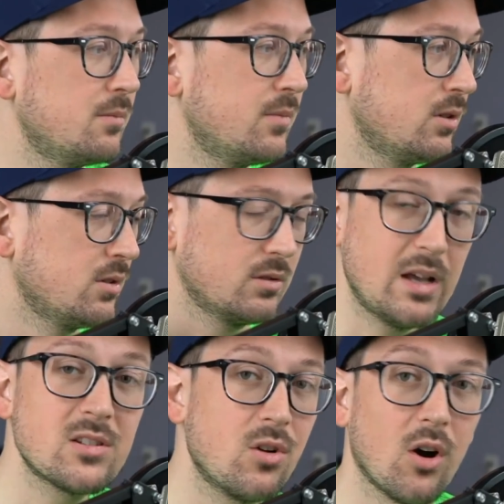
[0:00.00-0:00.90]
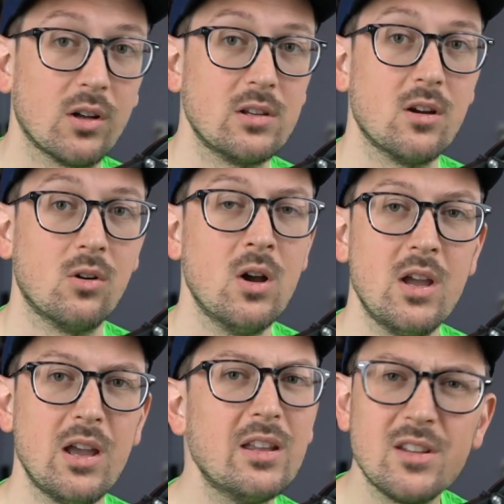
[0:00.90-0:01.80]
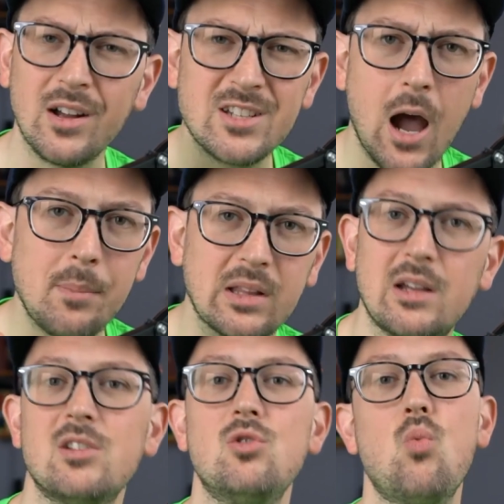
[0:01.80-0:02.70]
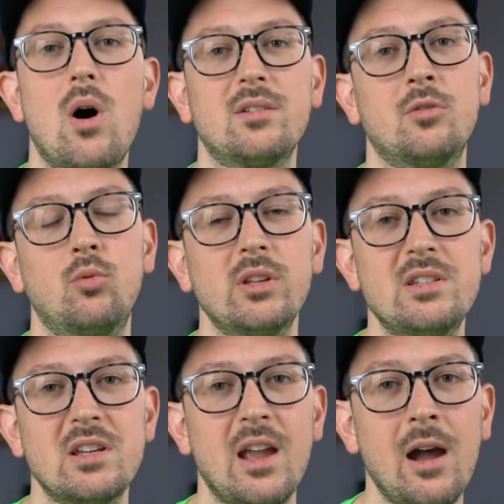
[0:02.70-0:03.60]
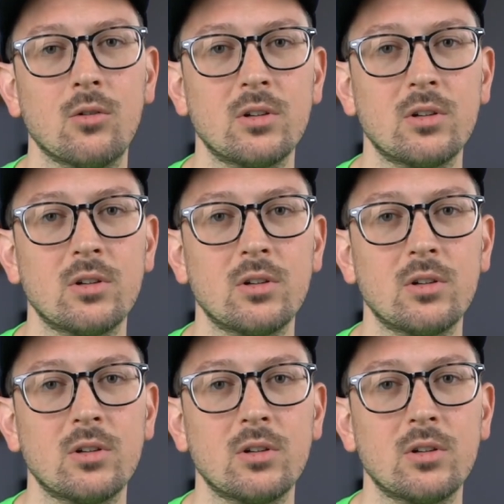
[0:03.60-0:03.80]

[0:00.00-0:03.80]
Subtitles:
lesson audio in a topic that you want to really dig out.